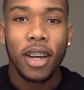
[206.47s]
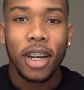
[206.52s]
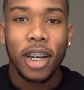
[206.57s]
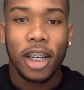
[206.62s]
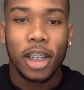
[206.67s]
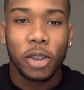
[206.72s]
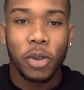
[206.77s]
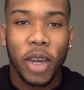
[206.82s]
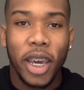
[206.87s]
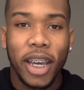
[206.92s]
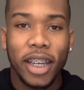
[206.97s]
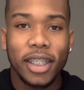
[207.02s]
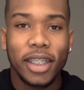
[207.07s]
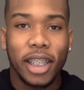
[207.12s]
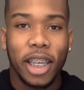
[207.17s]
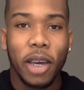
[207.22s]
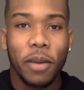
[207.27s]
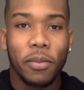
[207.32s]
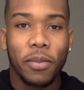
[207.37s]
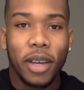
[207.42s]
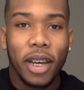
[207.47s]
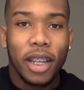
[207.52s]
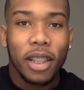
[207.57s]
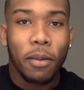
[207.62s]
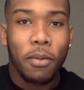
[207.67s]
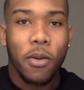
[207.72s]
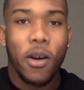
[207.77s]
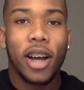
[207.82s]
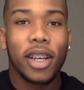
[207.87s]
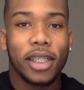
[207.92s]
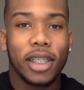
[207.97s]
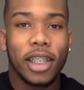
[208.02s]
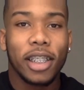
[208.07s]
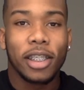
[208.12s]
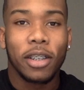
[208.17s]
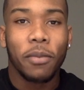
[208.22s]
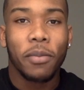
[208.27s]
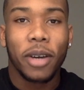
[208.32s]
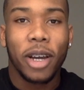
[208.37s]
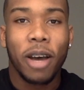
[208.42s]
because you can't skip the process
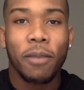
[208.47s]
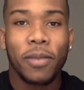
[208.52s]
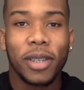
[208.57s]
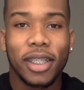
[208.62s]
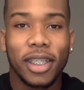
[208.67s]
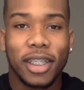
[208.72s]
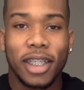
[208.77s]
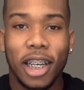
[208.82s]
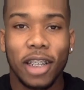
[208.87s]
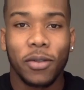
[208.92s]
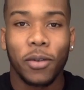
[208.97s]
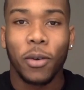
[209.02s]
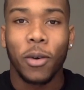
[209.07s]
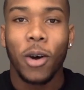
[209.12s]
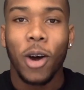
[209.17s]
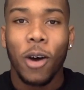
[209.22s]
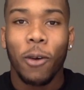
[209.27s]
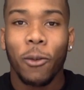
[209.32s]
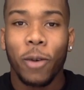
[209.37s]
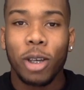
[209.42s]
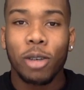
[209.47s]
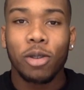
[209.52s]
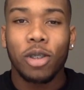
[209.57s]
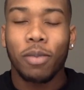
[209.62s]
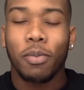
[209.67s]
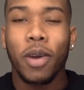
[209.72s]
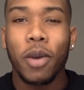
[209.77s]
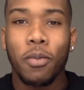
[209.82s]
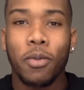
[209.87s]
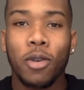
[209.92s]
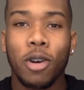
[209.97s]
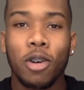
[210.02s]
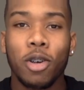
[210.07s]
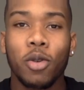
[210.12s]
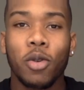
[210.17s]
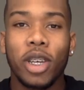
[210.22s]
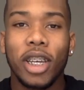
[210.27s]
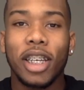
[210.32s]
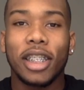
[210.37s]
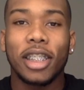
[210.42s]
of becoming successful. When
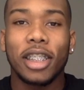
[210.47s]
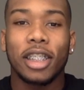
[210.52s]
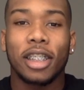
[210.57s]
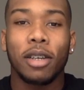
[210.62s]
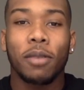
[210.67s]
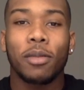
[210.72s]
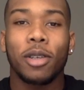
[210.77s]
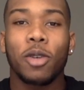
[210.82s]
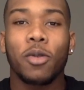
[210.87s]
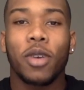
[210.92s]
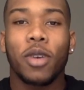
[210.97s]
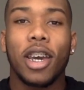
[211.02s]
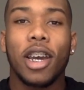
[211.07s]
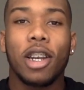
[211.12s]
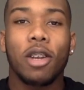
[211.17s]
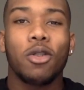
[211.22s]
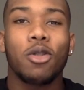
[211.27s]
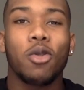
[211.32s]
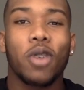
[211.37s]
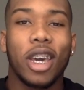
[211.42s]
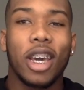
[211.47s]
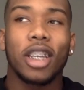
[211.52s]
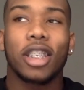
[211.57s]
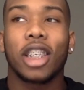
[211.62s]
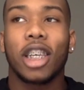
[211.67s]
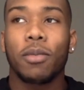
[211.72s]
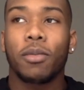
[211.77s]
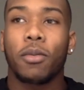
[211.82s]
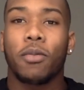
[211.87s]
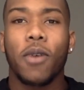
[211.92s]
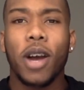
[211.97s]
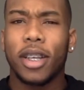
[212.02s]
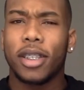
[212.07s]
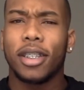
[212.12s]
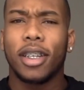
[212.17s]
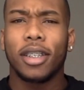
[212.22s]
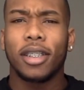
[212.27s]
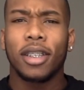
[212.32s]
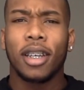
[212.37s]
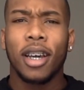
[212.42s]
that's just something you can't do. You can't skip the
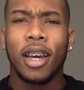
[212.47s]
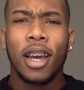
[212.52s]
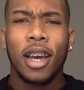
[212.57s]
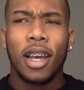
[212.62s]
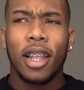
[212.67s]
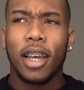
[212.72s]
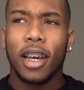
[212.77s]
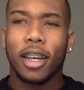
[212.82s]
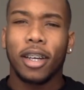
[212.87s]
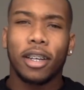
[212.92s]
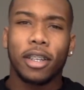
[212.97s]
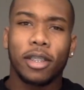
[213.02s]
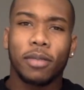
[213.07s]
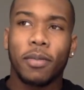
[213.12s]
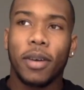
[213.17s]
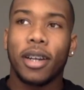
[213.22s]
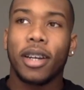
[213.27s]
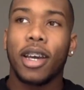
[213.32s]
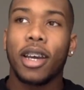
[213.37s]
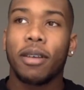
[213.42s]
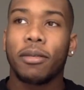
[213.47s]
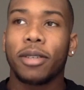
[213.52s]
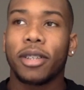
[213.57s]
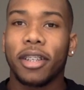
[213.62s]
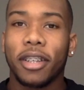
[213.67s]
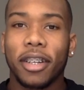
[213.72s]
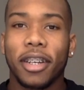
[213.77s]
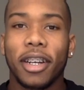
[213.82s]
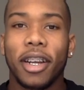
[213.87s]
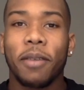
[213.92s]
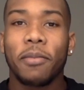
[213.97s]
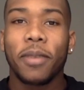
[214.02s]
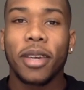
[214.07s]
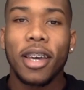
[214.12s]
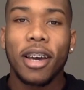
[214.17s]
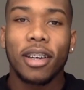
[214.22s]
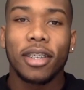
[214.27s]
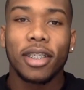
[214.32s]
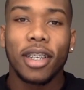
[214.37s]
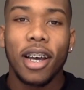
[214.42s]
process. Like, it's my neighbors looking at me. He
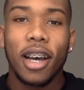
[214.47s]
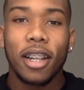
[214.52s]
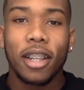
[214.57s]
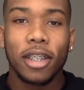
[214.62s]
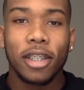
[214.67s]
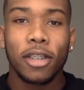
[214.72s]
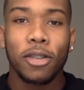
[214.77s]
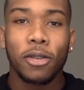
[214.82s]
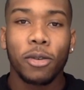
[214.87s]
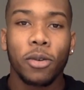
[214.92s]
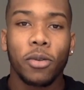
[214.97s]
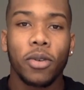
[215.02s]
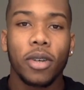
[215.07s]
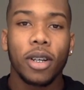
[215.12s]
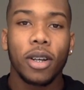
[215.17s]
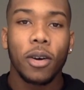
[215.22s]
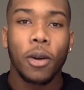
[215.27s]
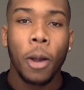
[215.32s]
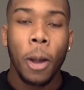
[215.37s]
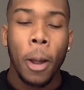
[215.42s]
outside looking through the window.